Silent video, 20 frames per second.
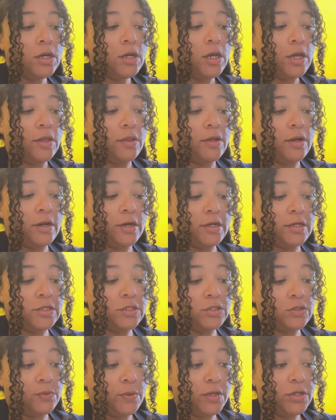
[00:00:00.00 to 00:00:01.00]
And then I need to
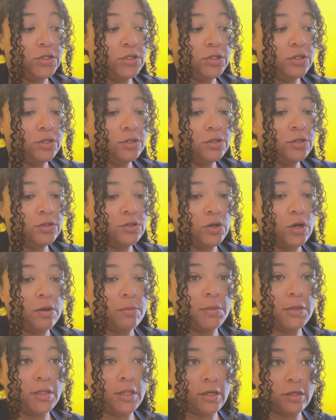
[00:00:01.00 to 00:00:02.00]
switch. So I'm
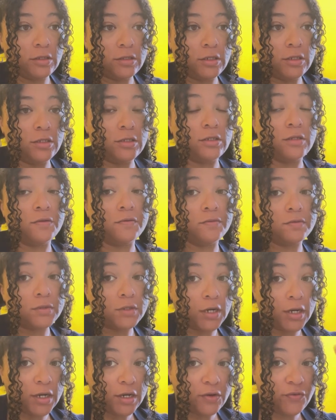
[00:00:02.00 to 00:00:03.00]
in that season of
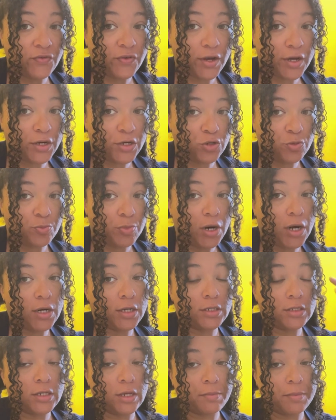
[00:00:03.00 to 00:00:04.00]
trying to find new
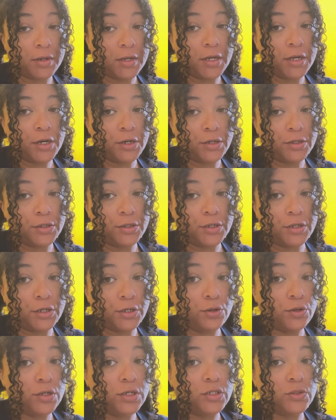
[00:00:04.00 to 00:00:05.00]
products that my hair
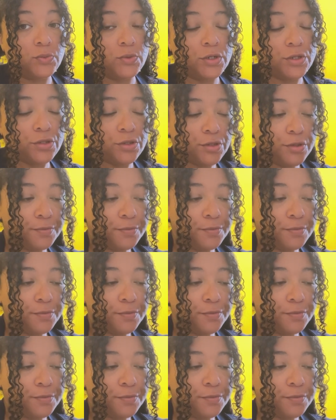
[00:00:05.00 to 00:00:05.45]
agrees with.